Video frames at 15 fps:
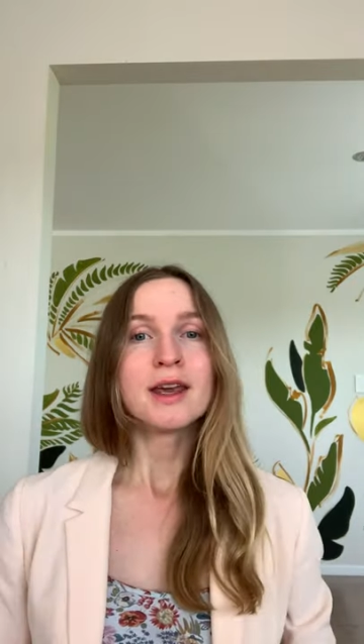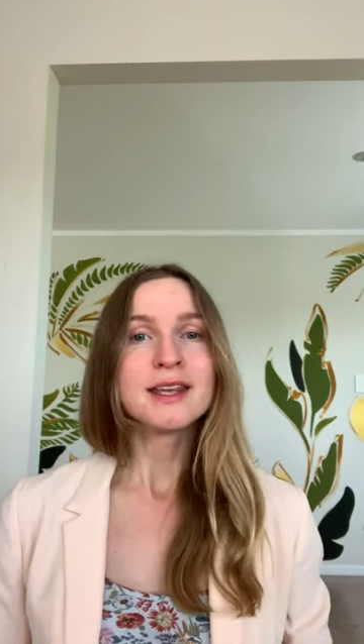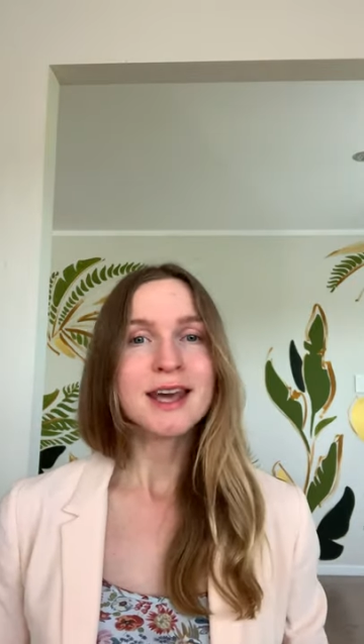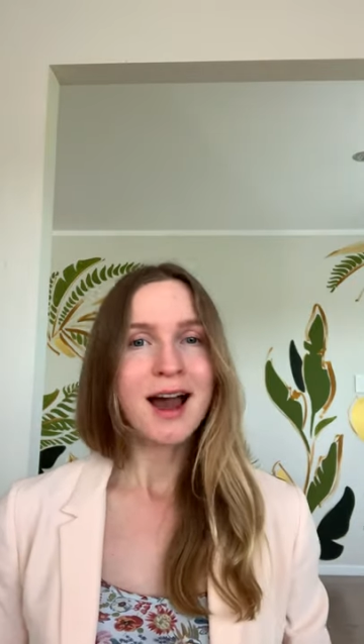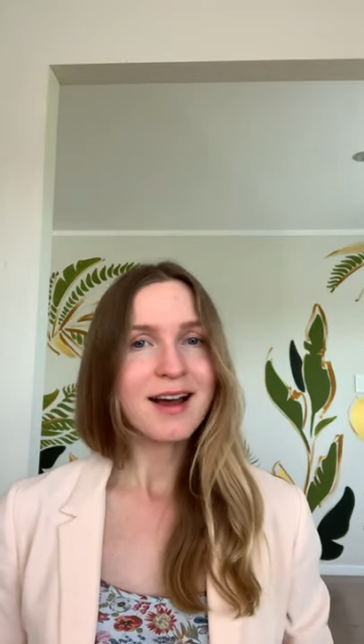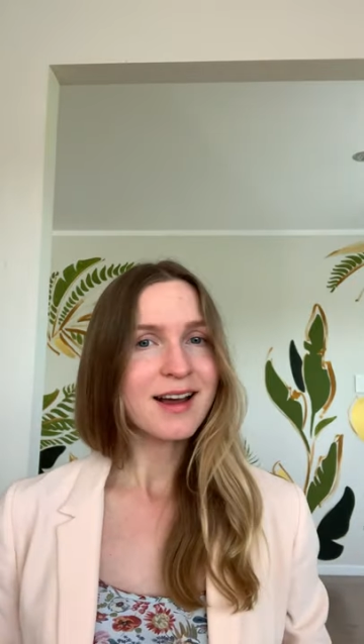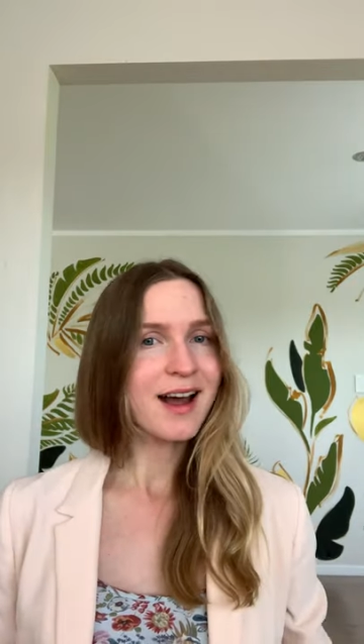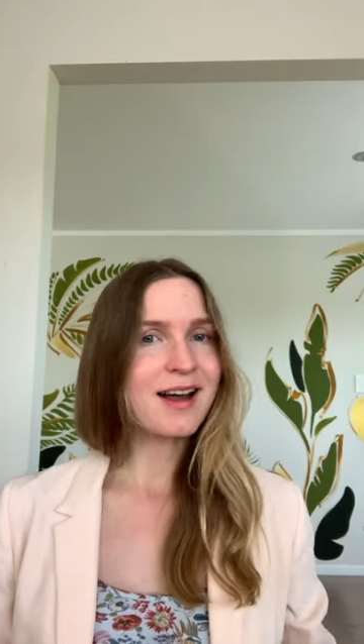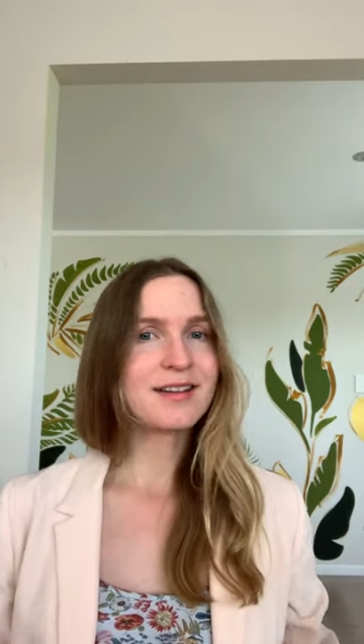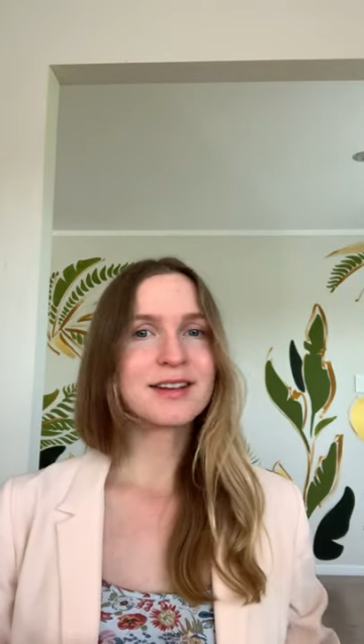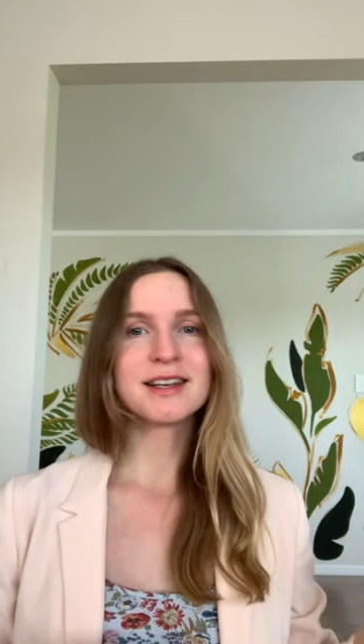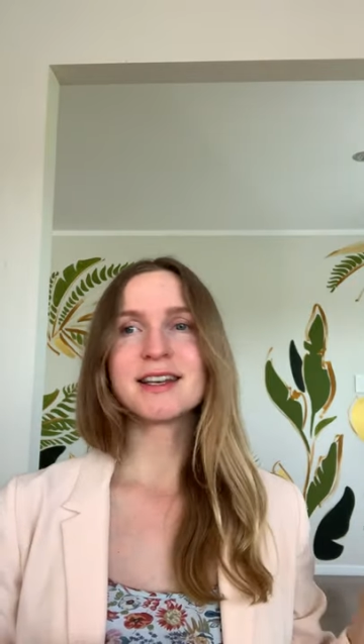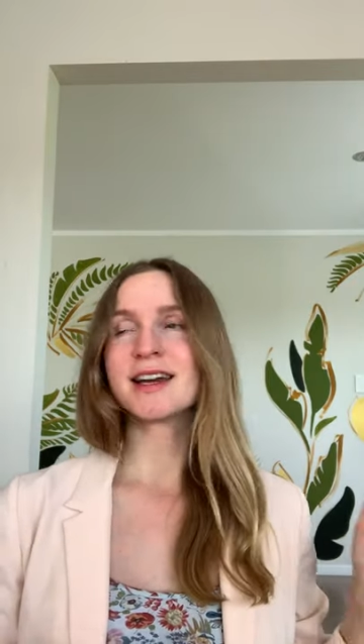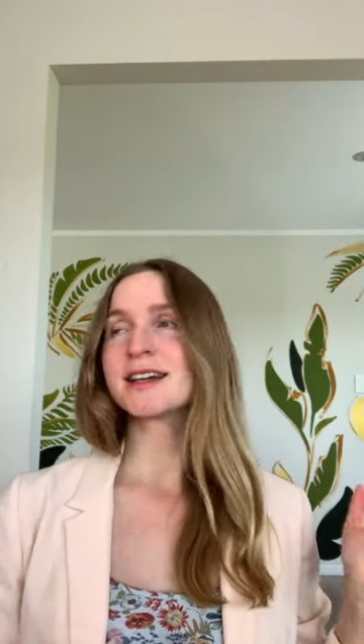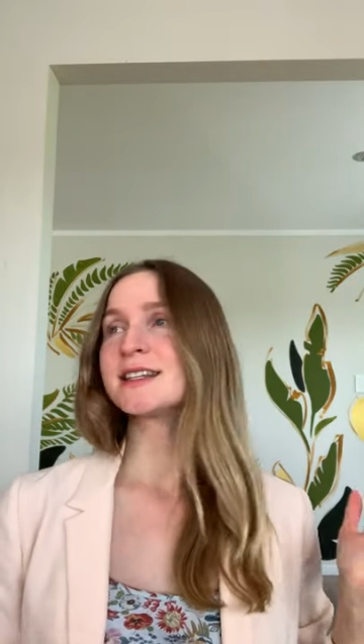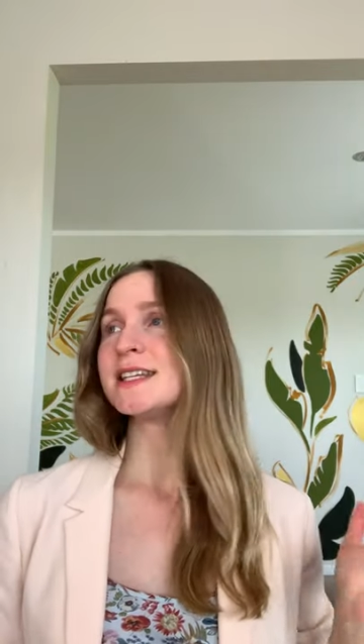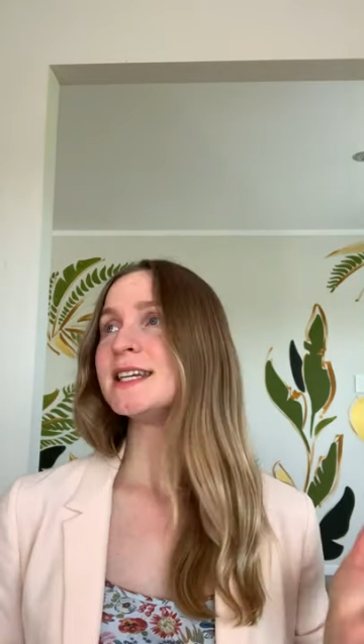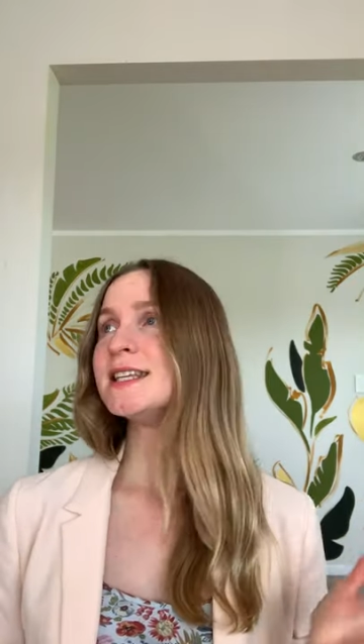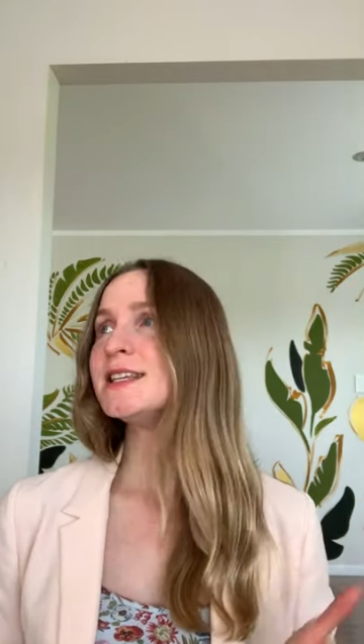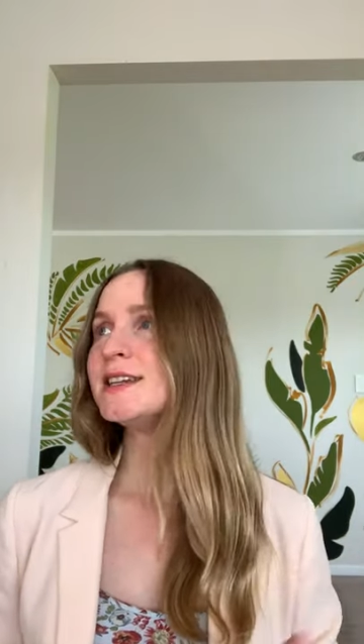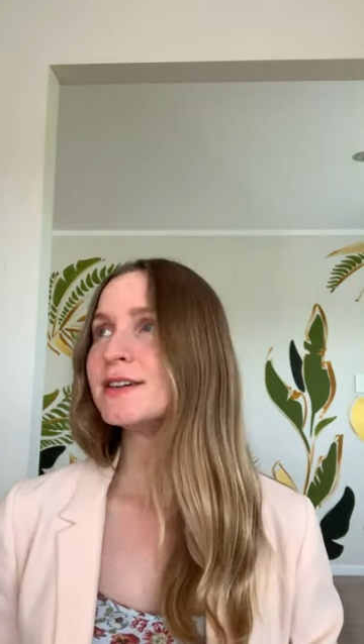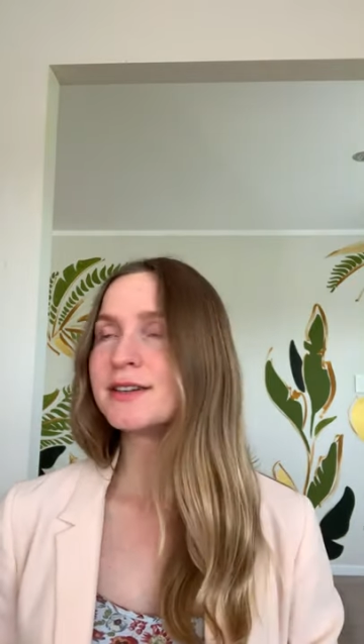young architects,
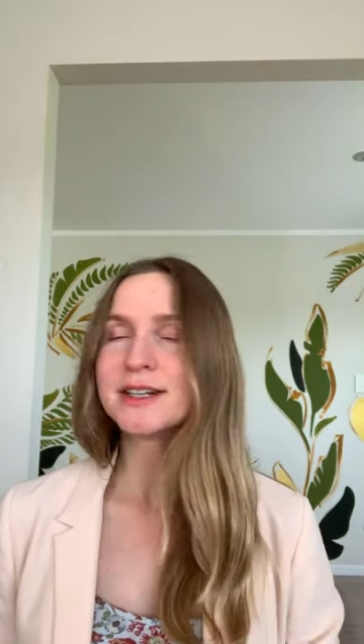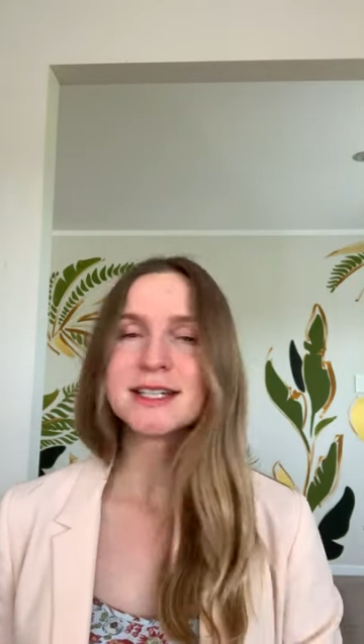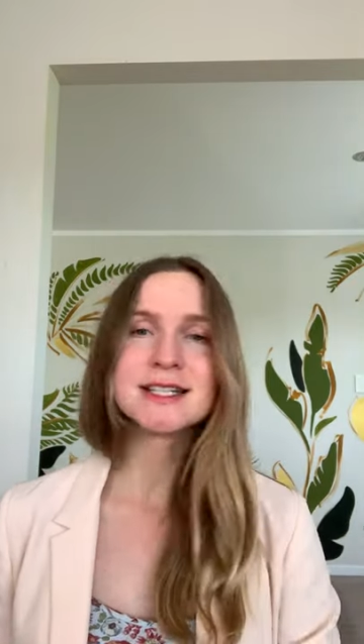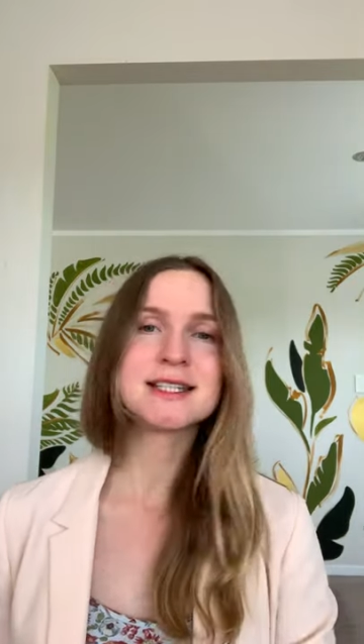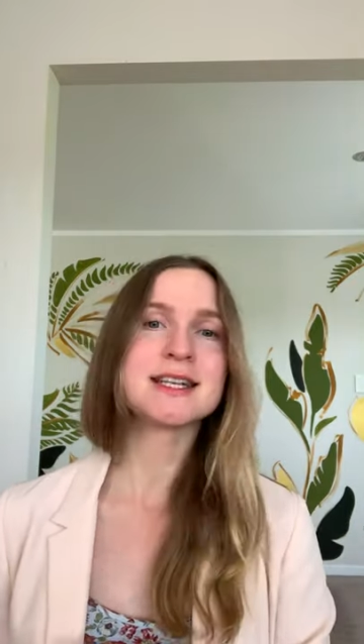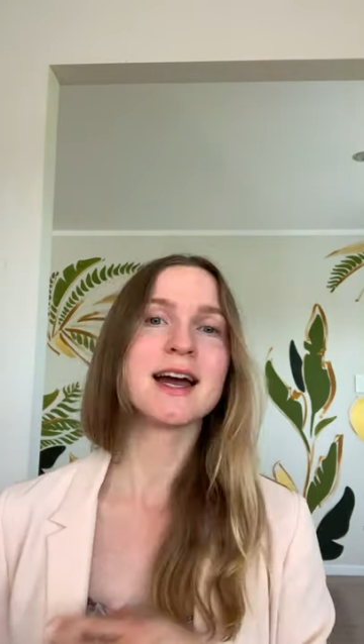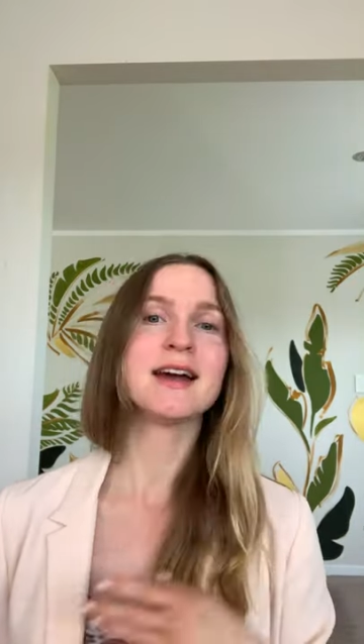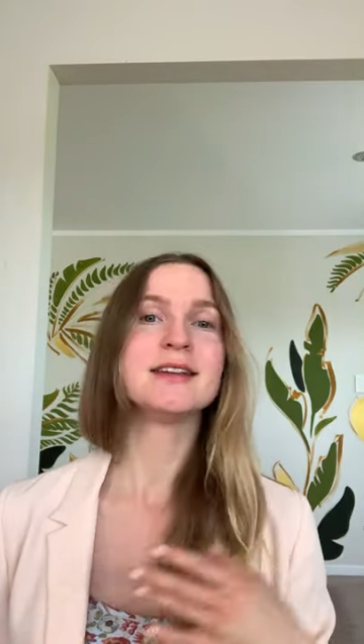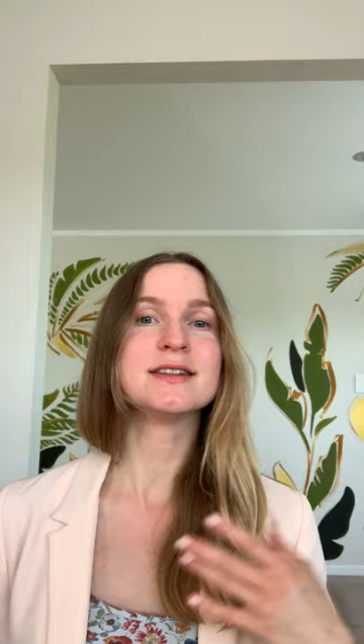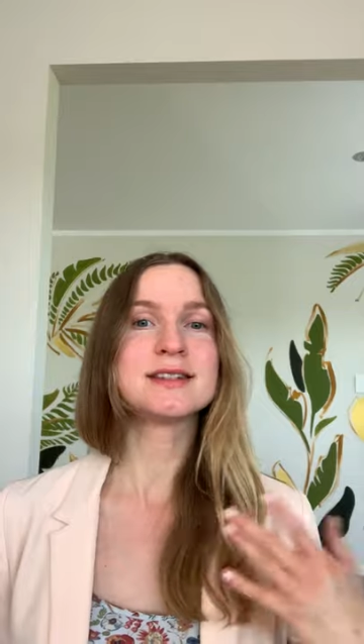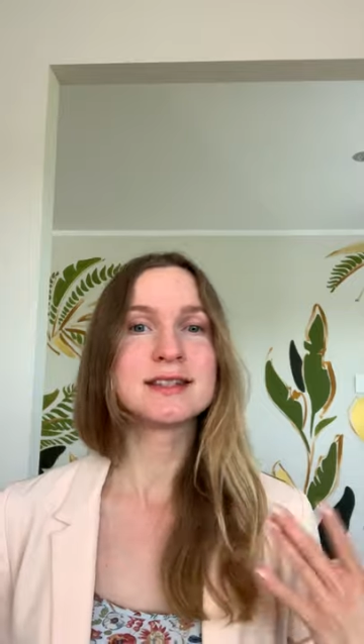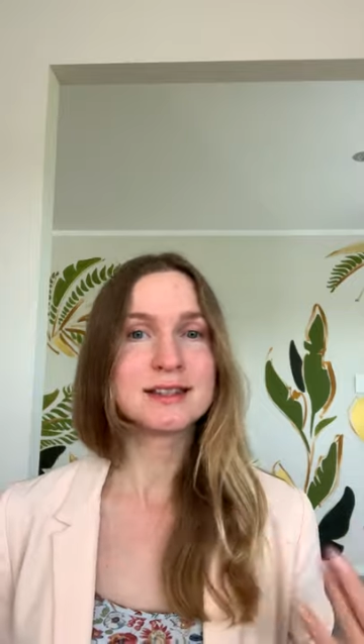interior designers,